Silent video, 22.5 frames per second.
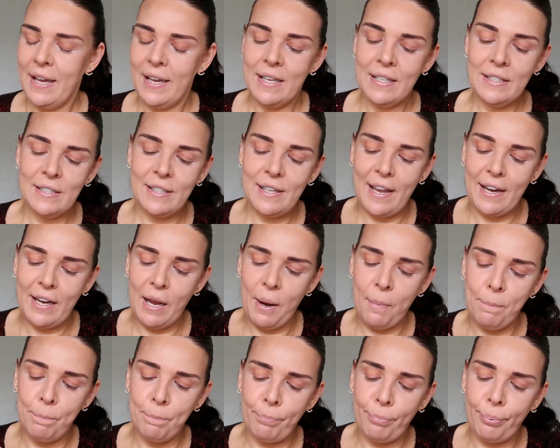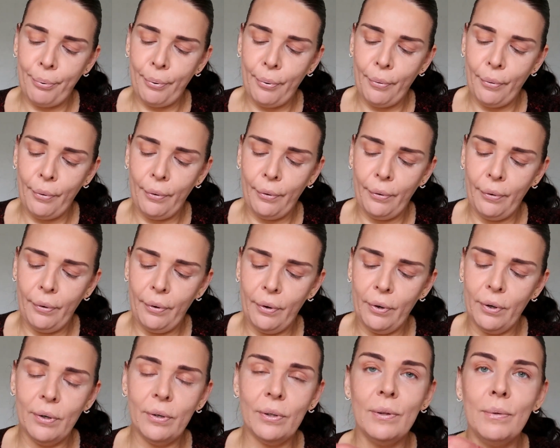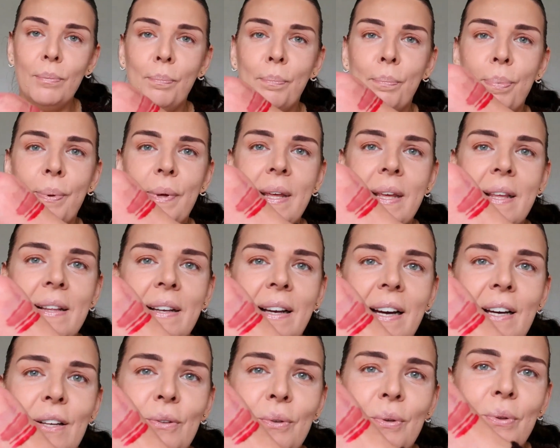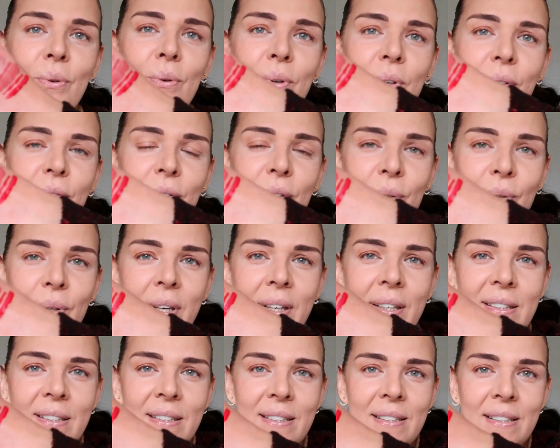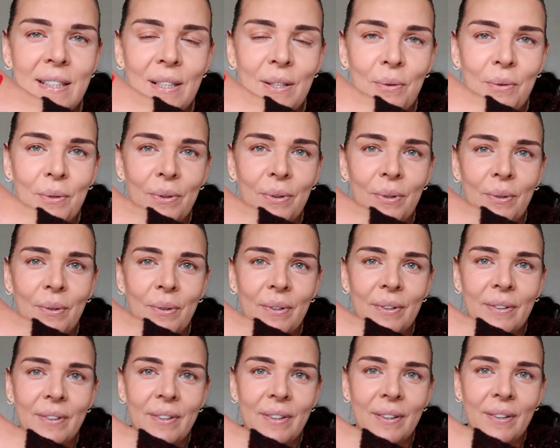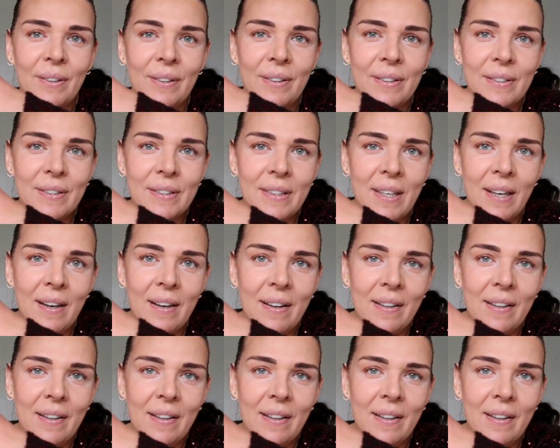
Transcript: it's like a pearl pink. I don't know if you can see or not, girls.